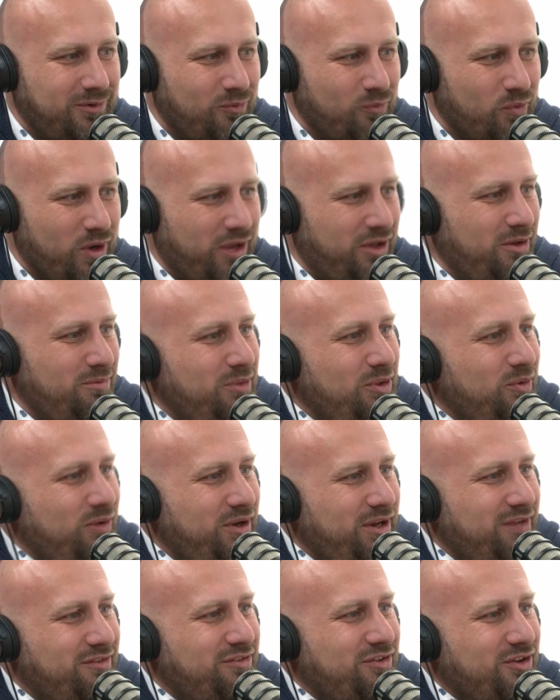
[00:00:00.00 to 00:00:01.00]
what
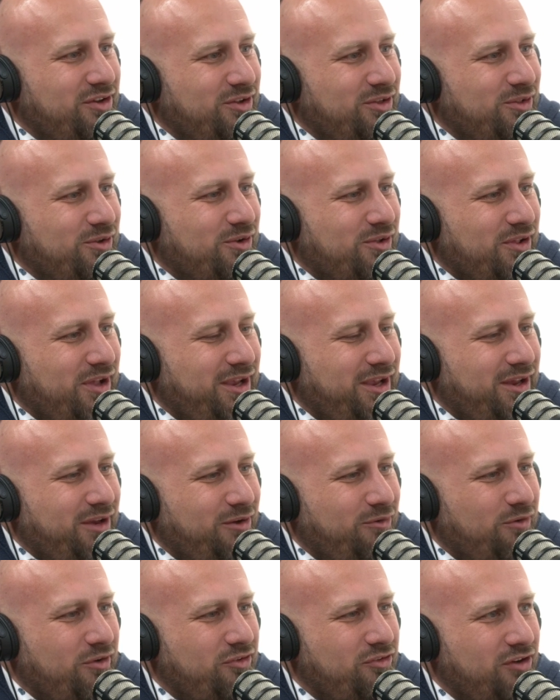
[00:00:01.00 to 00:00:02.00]
community is going to look like in a
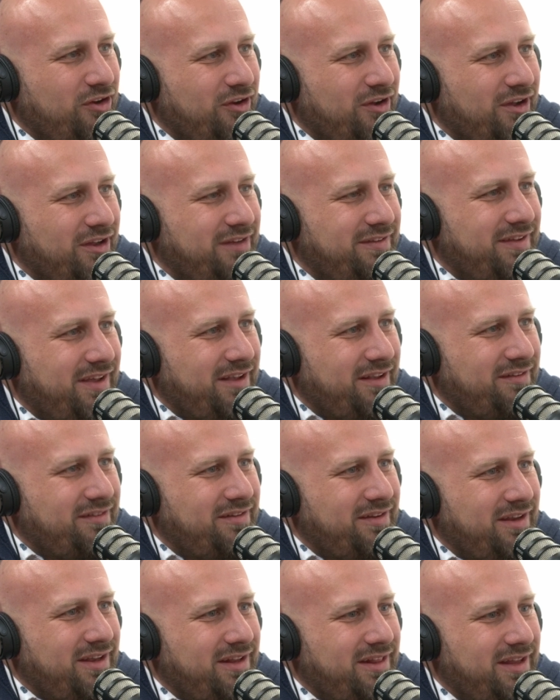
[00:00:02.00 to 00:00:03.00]
Christian
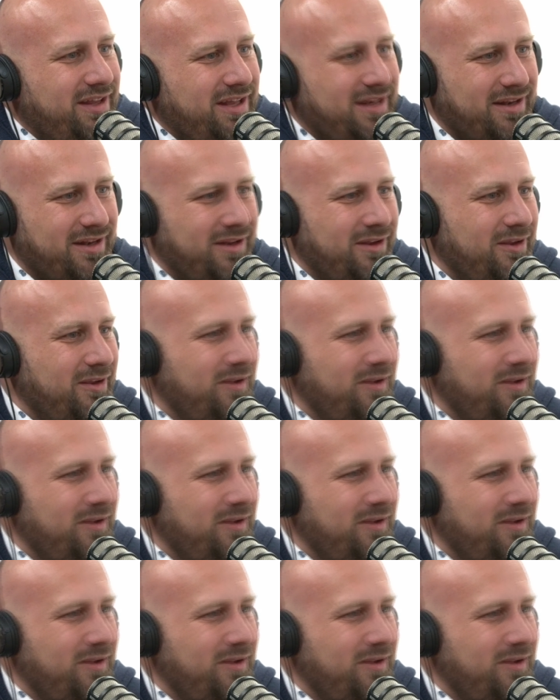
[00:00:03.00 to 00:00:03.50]
context, and that